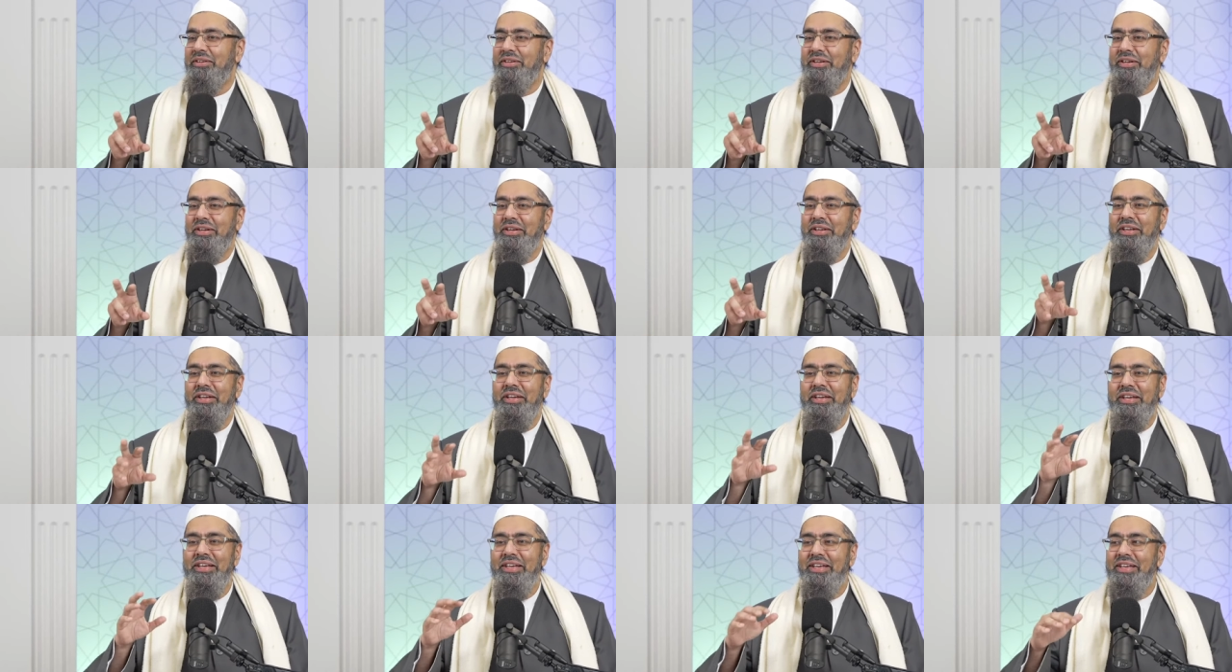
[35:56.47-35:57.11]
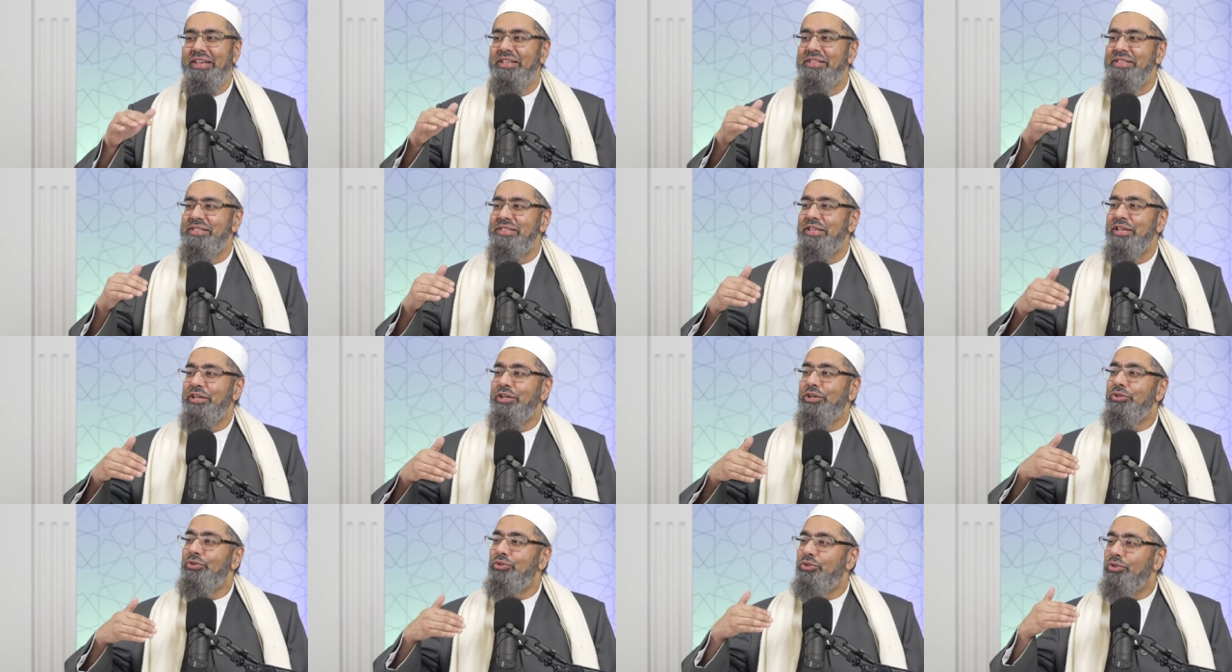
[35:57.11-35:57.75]
right, is
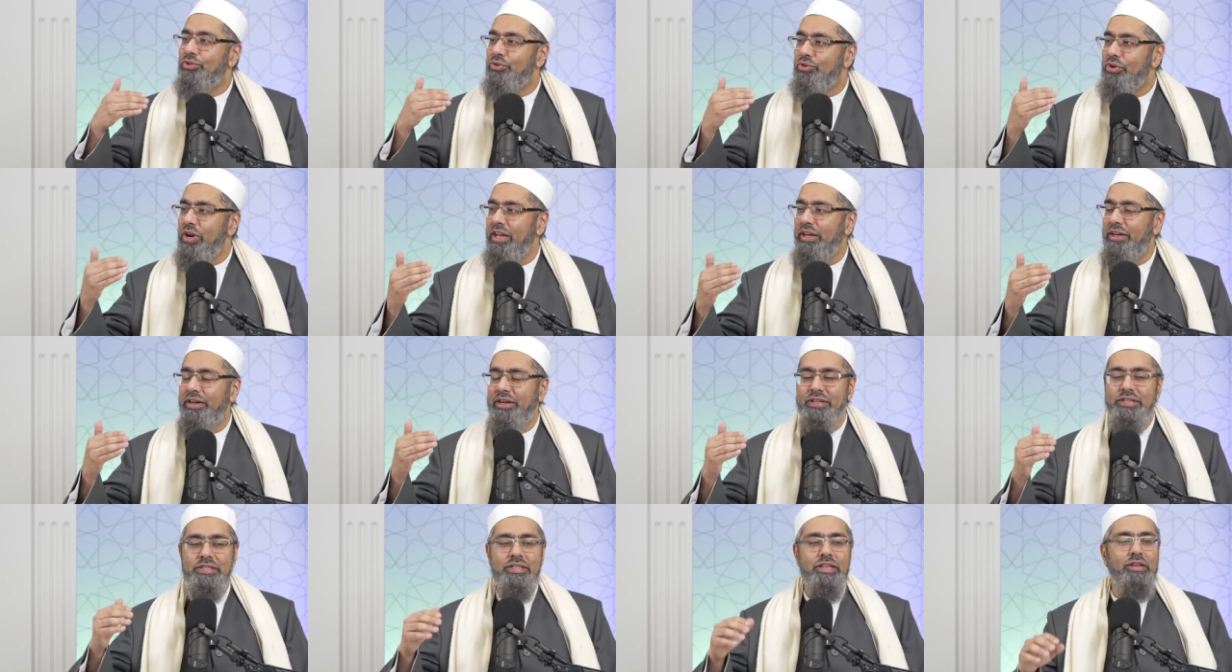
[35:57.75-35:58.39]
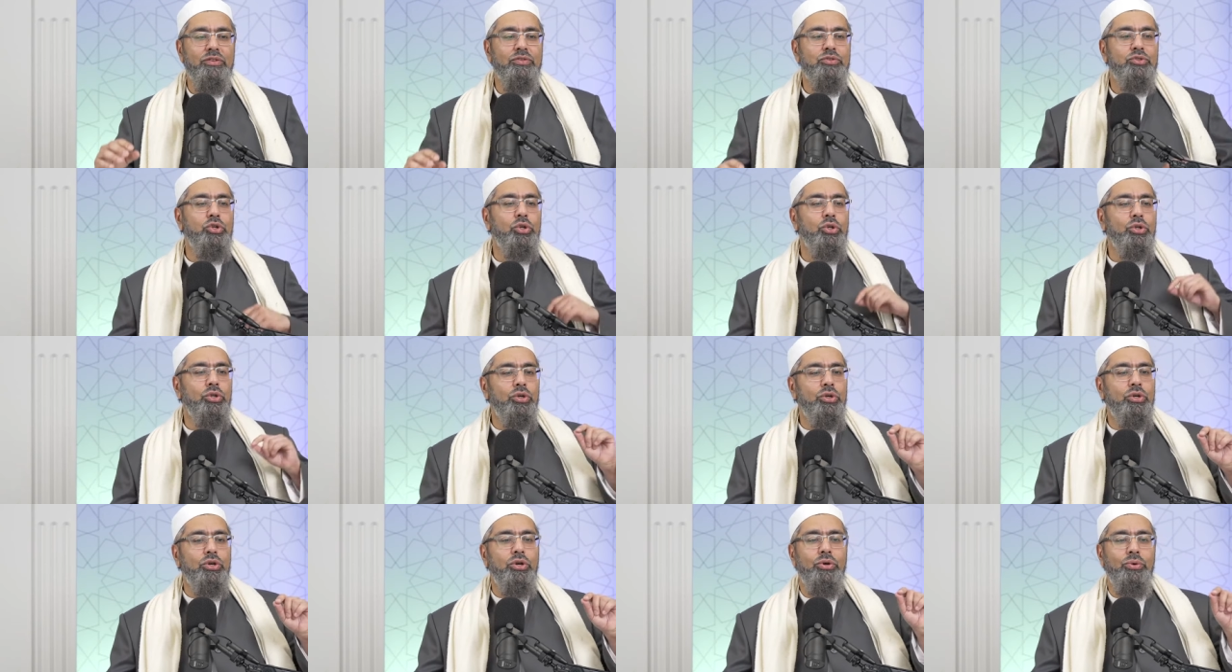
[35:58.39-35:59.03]
to train ourselves to
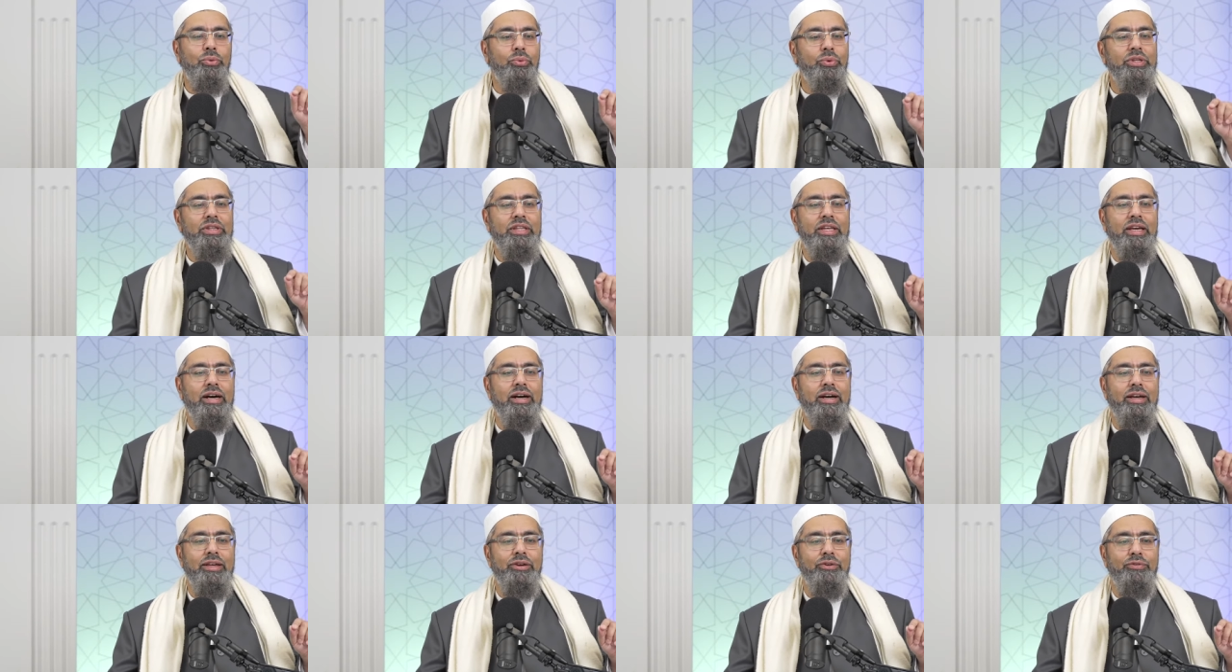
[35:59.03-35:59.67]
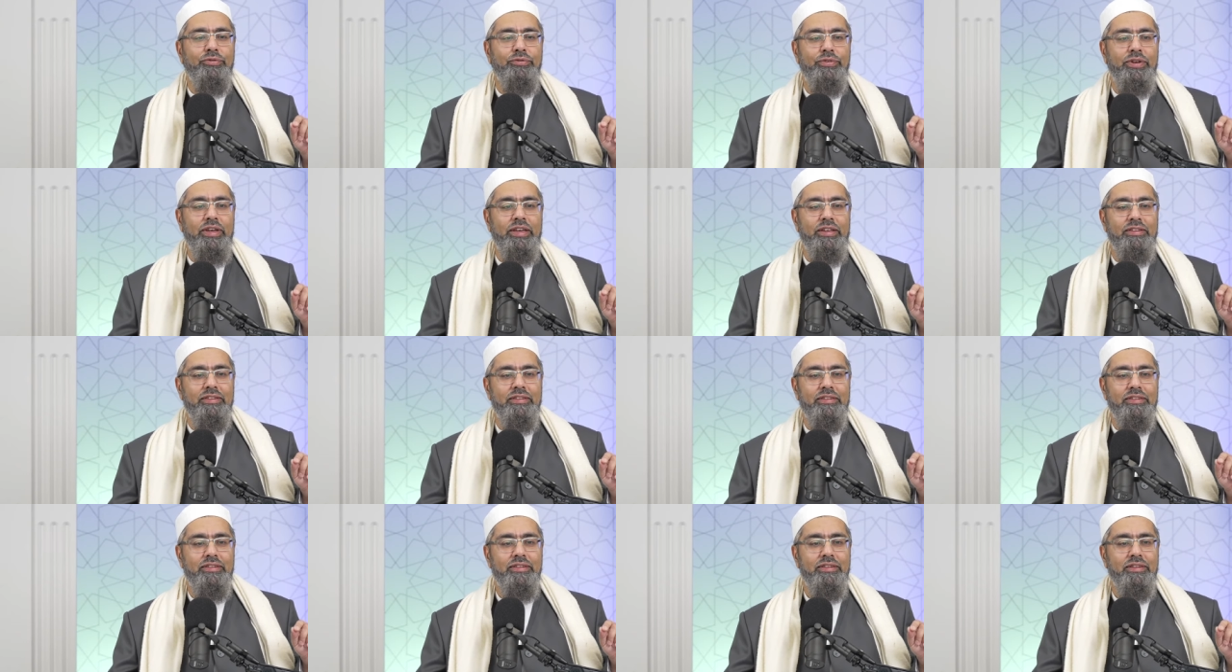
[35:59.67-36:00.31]
look with the eye of
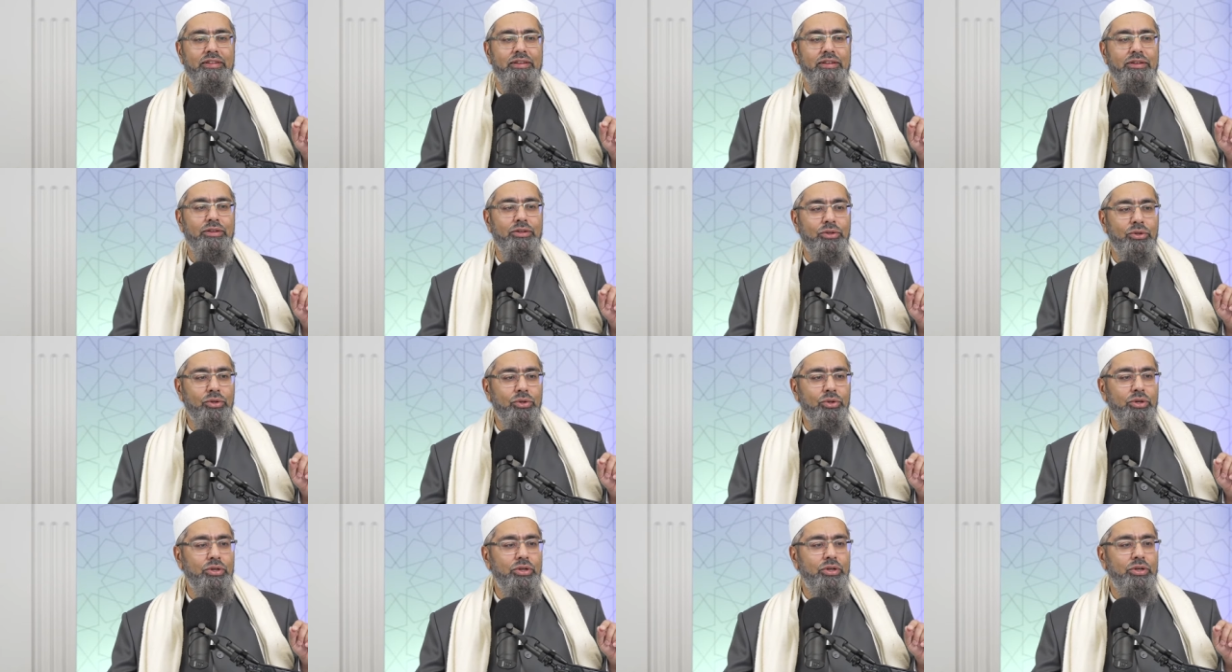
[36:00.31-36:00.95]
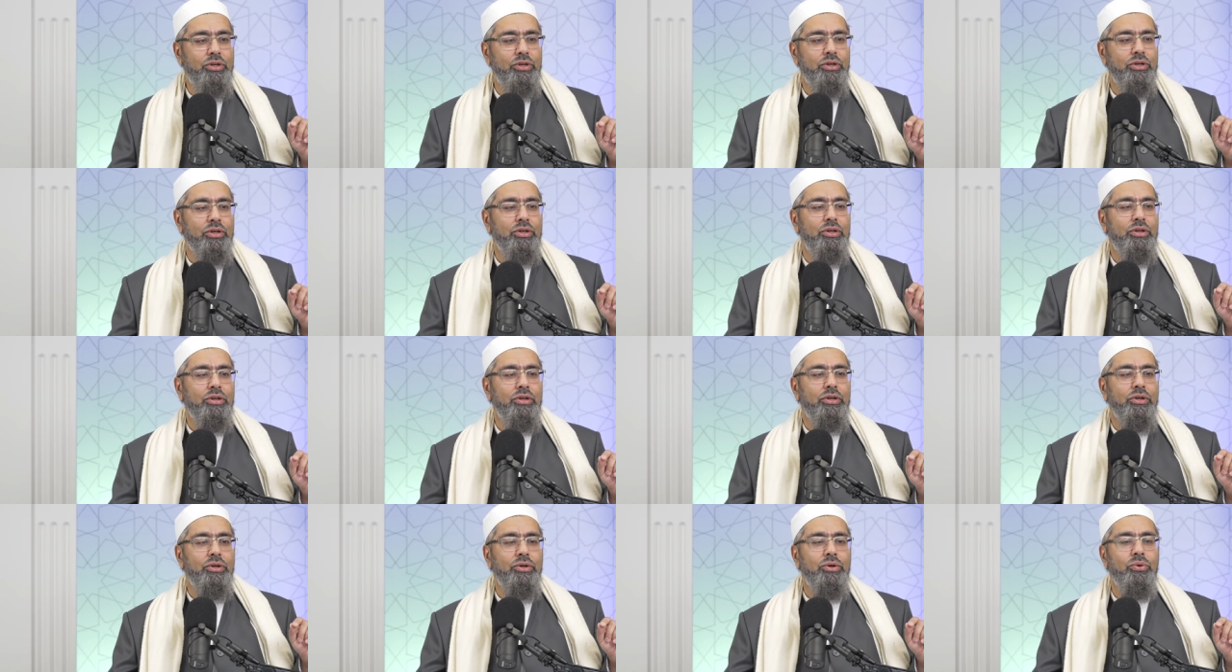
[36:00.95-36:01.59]
faith. Look
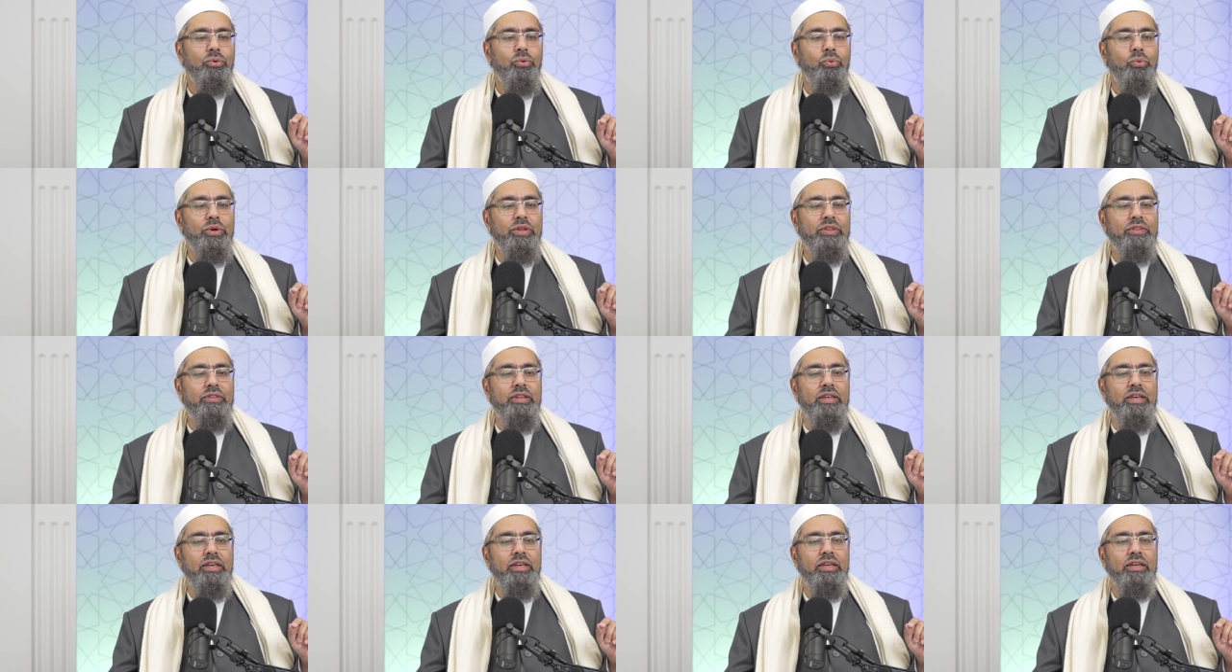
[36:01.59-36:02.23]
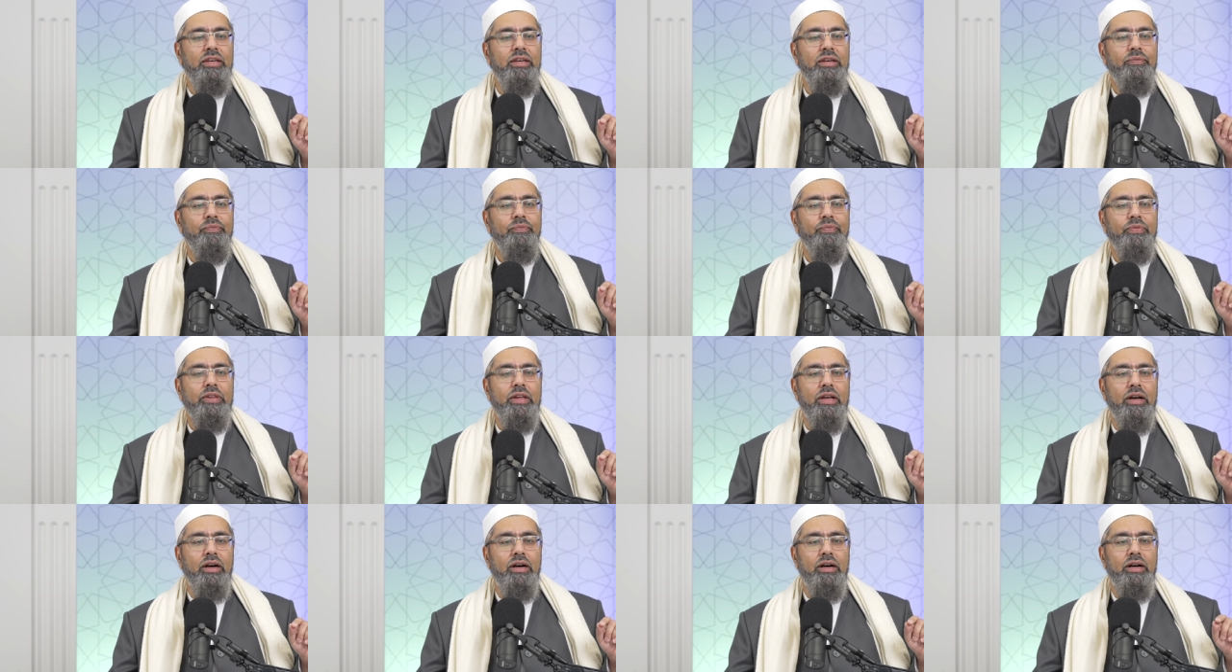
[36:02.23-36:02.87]
with the
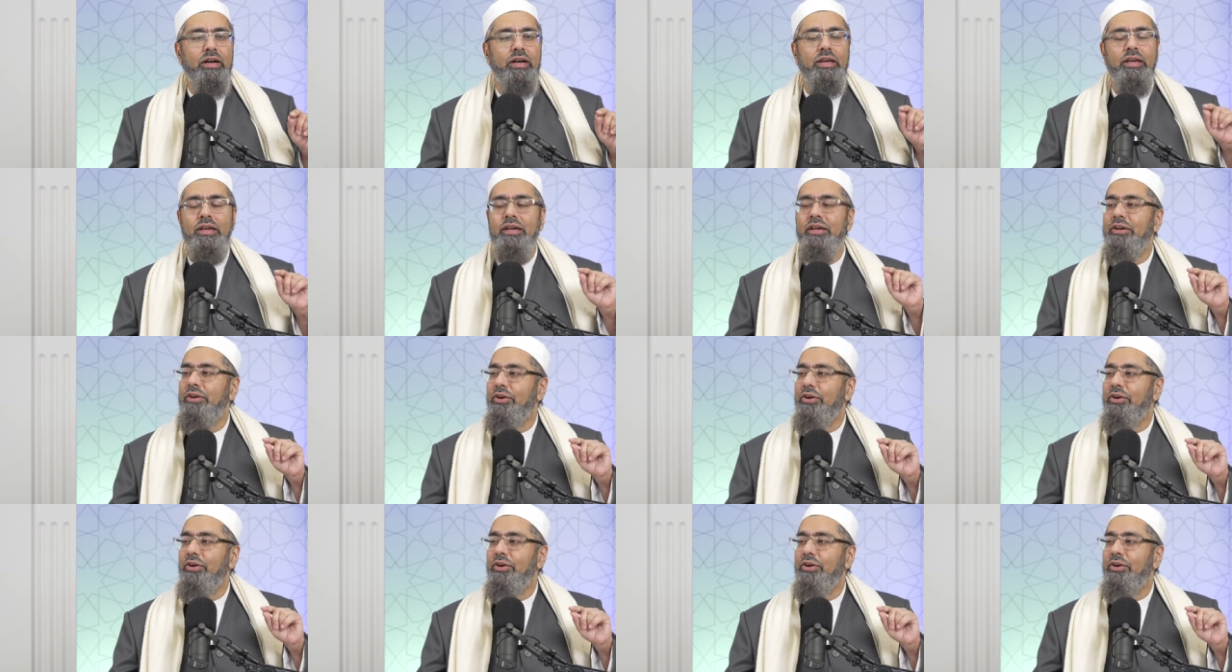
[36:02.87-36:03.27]
eye